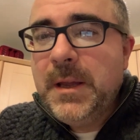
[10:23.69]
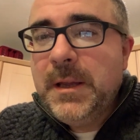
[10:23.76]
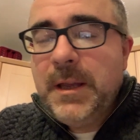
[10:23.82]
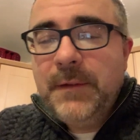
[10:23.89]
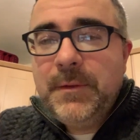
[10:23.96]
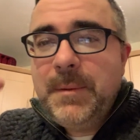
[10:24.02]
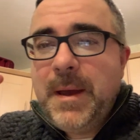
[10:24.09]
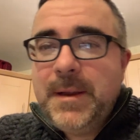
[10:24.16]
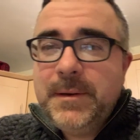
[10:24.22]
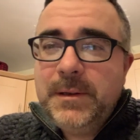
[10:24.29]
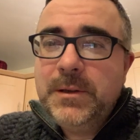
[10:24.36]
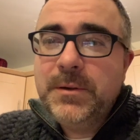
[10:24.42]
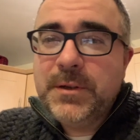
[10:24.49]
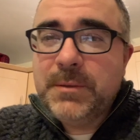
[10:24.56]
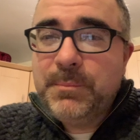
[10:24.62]
If the handle
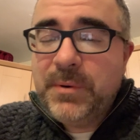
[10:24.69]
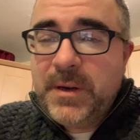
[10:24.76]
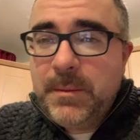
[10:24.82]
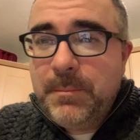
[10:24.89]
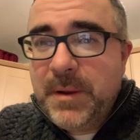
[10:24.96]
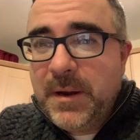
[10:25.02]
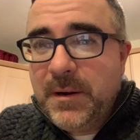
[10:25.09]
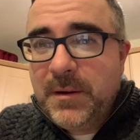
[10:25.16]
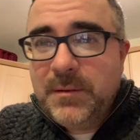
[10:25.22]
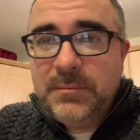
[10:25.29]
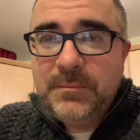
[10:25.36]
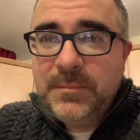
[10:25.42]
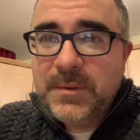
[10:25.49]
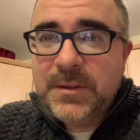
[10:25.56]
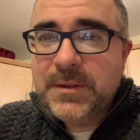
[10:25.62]
looks pretty bare,
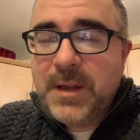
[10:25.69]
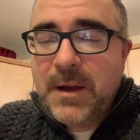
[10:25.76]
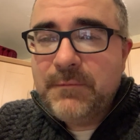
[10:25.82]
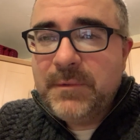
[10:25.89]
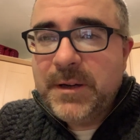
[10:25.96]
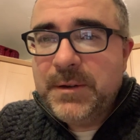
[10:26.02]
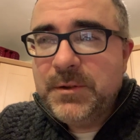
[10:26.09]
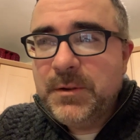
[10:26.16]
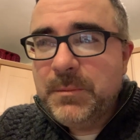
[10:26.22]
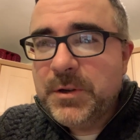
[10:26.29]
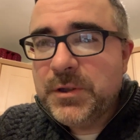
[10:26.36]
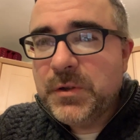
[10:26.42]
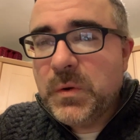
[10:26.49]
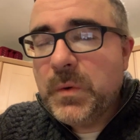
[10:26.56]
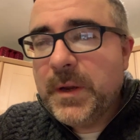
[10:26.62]
there's not really too
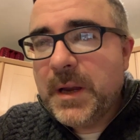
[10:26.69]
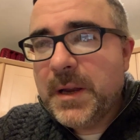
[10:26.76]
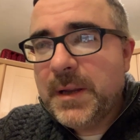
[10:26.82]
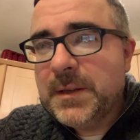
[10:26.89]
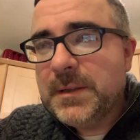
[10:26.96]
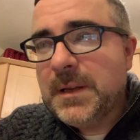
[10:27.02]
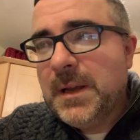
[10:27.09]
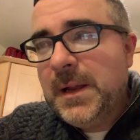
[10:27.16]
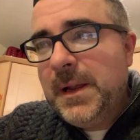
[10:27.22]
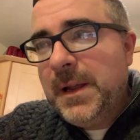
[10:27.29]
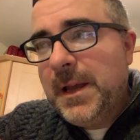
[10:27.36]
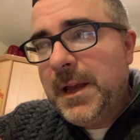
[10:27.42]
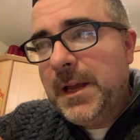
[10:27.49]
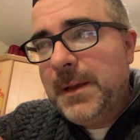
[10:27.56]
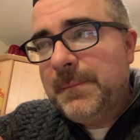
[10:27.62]
much going on it,
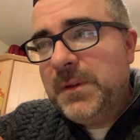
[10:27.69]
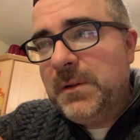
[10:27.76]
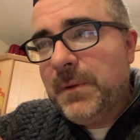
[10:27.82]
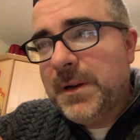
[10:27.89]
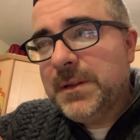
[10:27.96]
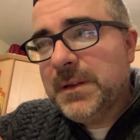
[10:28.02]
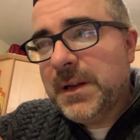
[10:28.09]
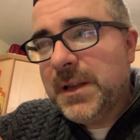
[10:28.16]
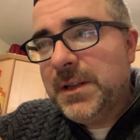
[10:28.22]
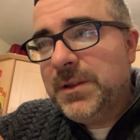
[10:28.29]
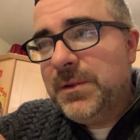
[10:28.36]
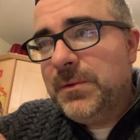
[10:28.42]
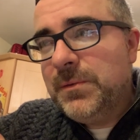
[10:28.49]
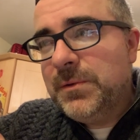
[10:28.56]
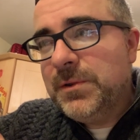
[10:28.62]
you want to kind of
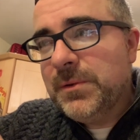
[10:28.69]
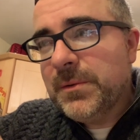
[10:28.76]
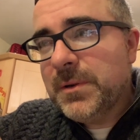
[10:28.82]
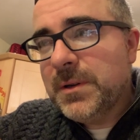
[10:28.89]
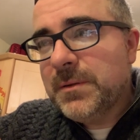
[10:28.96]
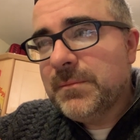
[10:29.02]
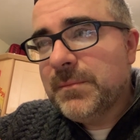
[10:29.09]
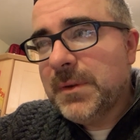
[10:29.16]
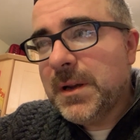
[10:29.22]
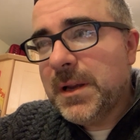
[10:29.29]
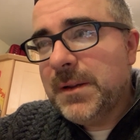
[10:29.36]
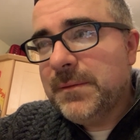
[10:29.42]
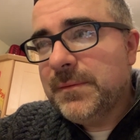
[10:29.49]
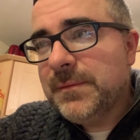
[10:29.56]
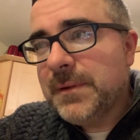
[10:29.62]
use your kind
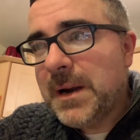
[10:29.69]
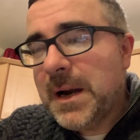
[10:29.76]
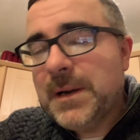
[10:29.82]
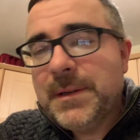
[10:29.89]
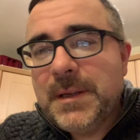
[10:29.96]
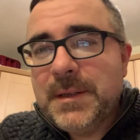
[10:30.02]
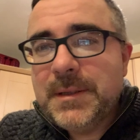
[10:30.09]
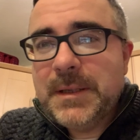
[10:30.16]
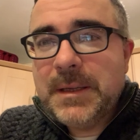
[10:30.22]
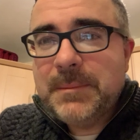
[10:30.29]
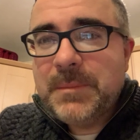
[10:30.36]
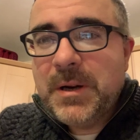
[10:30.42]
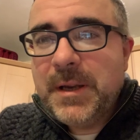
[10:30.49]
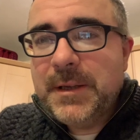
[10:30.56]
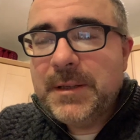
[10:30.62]
of artistic
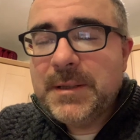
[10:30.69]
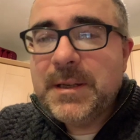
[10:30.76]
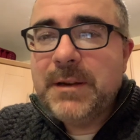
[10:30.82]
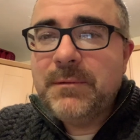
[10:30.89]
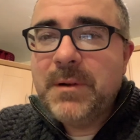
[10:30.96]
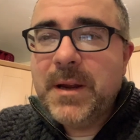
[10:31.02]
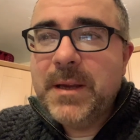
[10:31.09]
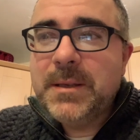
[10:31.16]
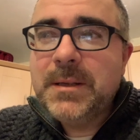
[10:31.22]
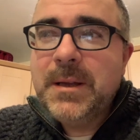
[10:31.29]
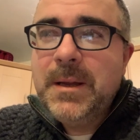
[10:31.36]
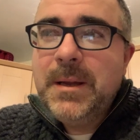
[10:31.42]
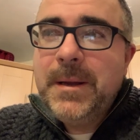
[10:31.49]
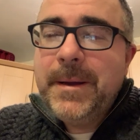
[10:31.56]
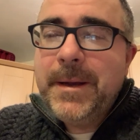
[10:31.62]
mind to say, right,
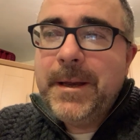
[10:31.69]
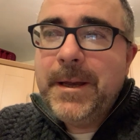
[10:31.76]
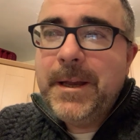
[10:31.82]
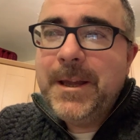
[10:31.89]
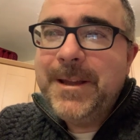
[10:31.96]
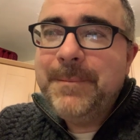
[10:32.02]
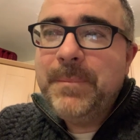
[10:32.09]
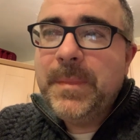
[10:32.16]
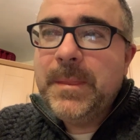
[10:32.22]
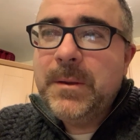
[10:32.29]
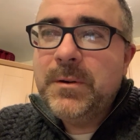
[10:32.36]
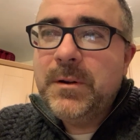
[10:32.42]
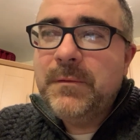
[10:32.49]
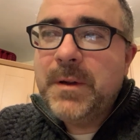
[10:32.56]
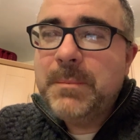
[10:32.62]
you
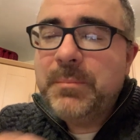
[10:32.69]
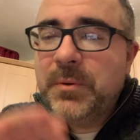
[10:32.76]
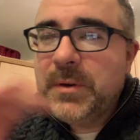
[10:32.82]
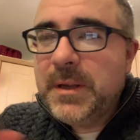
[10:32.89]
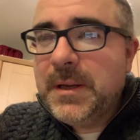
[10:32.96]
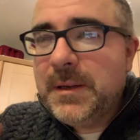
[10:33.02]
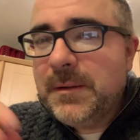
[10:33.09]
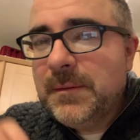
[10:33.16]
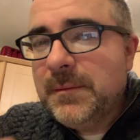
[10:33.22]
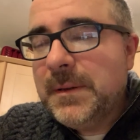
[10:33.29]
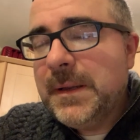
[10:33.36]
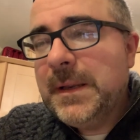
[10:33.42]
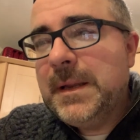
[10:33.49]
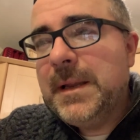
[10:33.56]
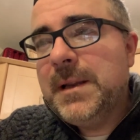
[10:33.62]
know, if I put in
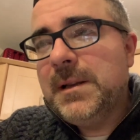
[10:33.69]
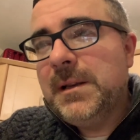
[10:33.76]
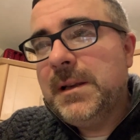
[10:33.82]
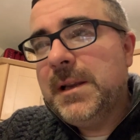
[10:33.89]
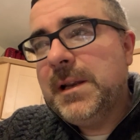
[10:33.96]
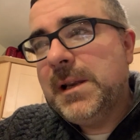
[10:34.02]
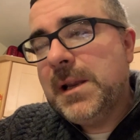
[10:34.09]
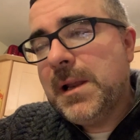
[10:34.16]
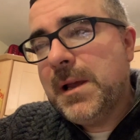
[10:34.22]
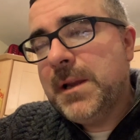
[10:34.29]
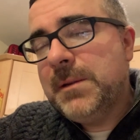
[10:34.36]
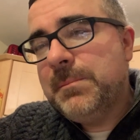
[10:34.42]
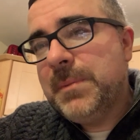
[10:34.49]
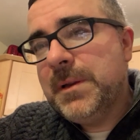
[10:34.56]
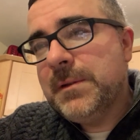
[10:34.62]
little
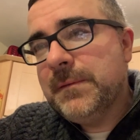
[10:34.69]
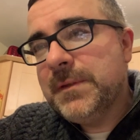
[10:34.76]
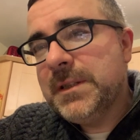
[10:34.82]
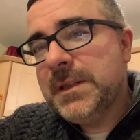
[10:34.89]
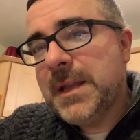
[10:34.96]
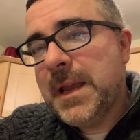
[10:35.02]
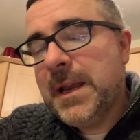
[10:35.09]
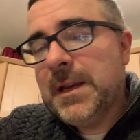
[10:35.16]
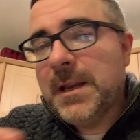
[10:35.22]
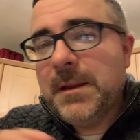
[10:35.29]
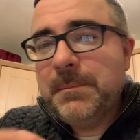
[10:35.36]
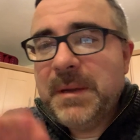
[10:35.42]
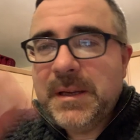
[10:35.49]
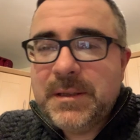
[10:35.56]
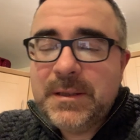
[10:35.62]
light bit of stain and I
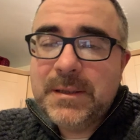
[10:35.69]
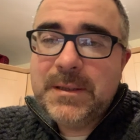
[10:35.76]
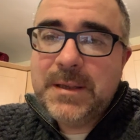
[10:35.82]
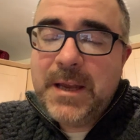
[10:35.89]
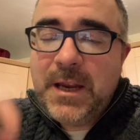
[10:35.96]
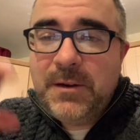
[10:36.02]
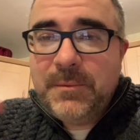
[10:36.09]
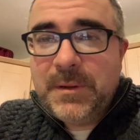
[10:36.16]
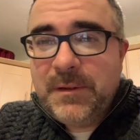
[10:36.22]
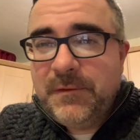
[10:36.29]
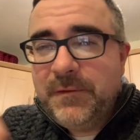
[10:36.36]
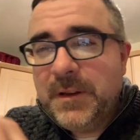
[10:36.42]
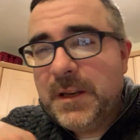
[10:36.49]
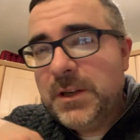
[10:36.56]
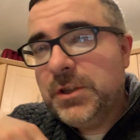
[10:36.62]
mix the stain with the
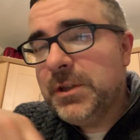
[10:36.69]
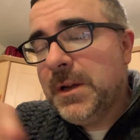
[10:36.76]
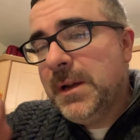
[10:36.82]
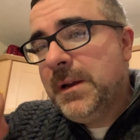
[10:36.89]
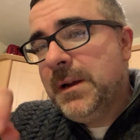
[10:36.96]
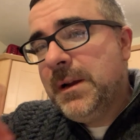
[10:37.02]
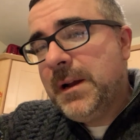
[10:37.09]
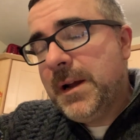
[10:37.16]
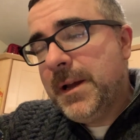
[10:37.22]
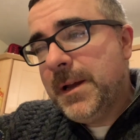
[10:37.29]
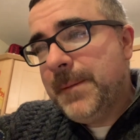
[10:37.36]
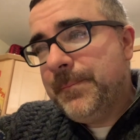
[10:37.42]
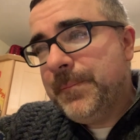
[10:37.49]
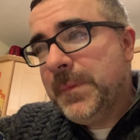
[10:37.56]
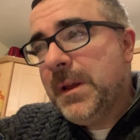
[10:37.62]
finish,
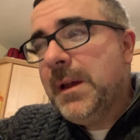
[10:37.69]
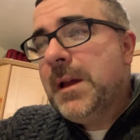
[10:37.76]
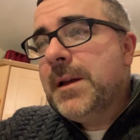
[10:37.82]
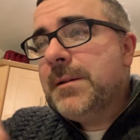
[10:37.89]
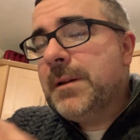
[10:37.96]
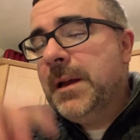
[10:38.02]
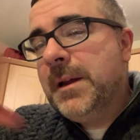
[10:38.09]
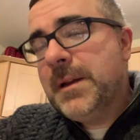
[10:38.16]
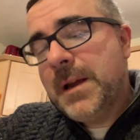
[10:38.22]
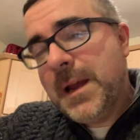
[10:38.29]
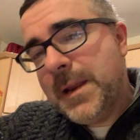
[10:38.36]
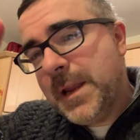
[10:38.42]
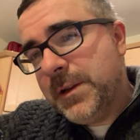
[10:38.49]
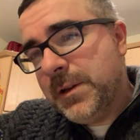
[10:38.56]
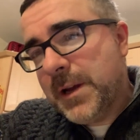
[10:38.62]
and
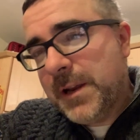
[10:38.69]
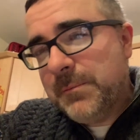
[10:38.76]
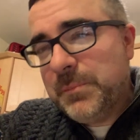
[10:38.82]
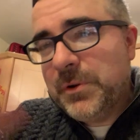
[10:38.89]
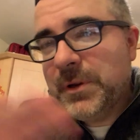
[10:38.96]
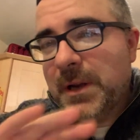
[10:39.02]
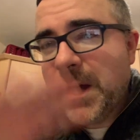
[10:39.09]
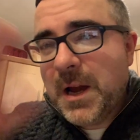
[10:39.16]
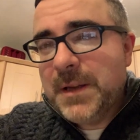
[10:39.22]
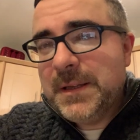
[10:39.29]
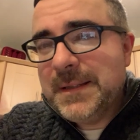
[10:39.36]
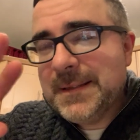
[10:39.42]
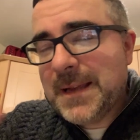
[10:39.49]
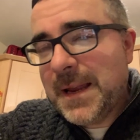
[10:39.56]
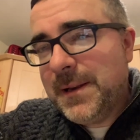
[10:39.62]
then you kind of put it on, you
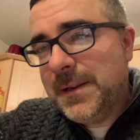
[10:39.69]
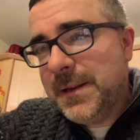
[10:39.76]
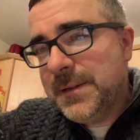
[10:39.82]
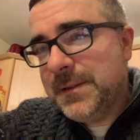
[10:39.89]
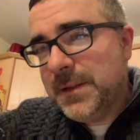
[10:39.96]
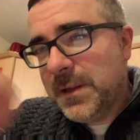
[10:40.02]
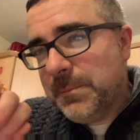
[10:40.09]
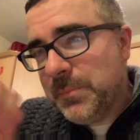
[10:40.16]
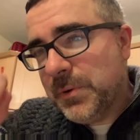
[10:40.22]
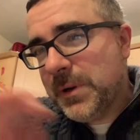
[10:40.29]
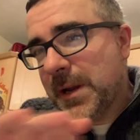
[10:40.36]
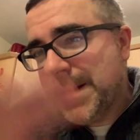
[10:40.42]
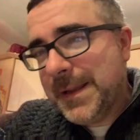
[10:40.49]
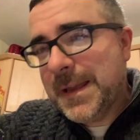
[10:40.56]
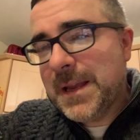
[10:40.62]
sand it and you put it
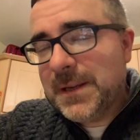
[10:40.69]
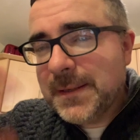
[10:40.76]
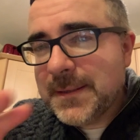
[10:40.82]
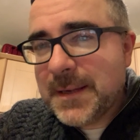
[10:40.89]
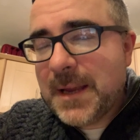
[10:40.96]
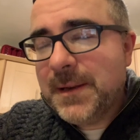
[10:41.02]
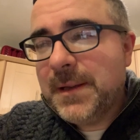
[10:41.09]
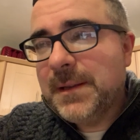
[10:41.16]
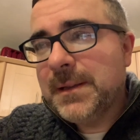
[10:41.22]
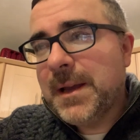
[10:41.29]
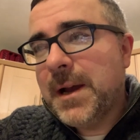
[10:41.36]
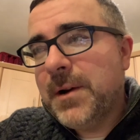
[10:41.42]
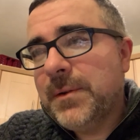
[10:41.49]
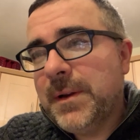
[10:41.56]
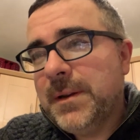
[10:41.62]
on again, you sand it
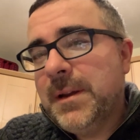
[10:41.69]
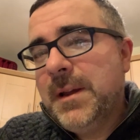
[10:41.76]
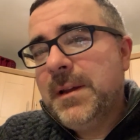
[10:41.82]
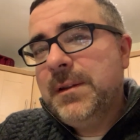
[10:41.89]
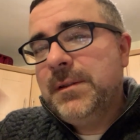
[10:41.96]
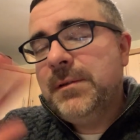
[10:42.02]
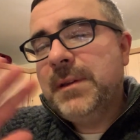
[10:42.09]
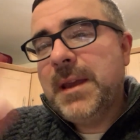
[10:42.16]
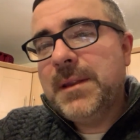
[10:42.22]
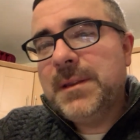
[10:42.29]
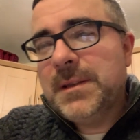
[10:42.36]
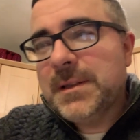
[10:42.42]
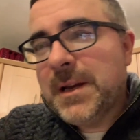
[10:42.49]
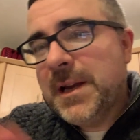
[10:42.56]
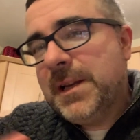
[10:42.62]
down, and you get
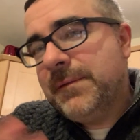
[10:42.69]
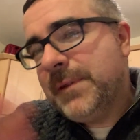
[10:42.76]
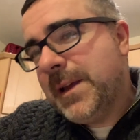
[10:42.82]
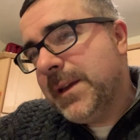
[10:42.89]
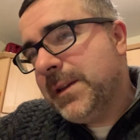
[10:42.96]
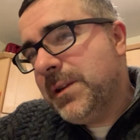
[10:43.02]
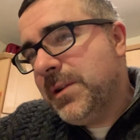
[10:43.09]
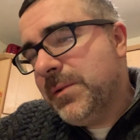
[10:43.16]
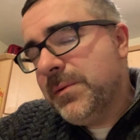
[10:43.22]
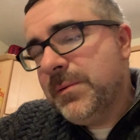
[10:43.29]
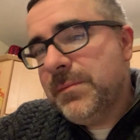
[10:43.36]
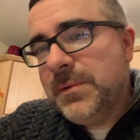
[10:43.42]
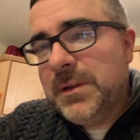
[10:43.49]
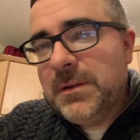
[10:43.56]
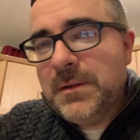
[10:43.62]
this kind of like, you
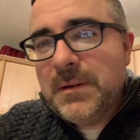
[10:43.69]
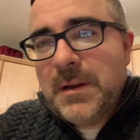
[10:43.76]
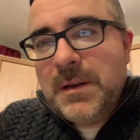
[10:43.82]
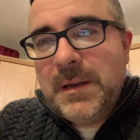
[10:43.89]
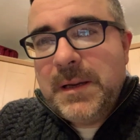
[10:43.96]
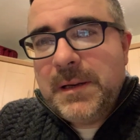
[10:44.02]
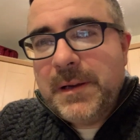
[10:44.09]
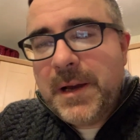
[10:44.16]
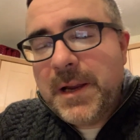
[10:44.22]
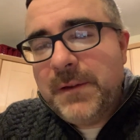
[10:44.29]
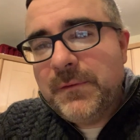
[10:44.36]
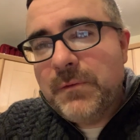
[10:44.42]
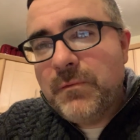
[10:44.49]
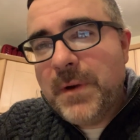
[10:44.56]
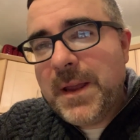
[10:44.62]
know, a little kind
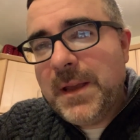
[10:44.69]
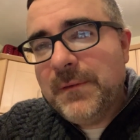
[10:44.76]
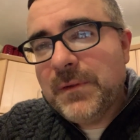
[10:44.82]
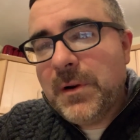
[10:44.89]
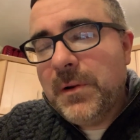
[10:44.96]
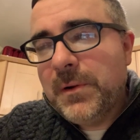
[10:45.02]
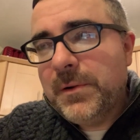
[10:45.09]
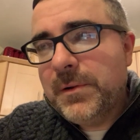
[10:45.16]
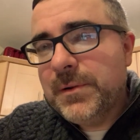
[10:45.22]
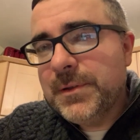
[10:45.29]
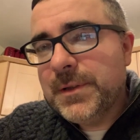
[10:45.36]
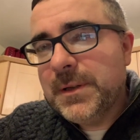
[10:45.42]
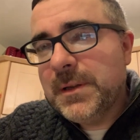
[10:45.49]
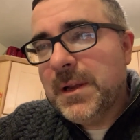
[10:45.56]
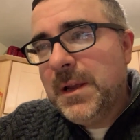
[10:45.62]
of array of colors.
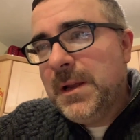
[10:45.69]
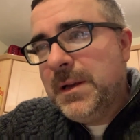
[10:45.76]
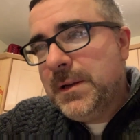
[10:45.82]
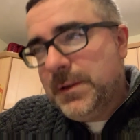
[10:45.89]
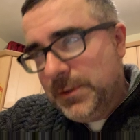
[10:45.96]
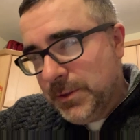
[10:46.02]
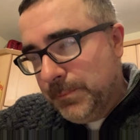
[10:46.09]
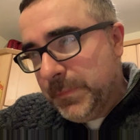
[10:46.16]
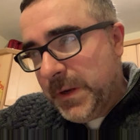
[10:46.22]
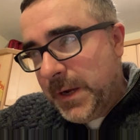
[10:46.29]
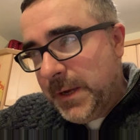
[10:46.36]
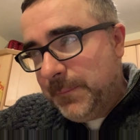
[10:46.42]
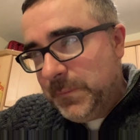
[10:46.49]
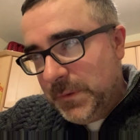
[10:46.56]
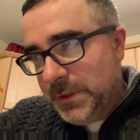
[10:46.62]
And
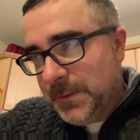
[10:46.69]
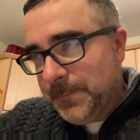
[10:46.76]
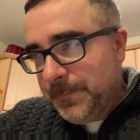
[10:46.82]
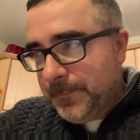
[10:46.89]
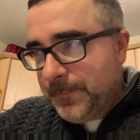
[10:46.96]
sometimes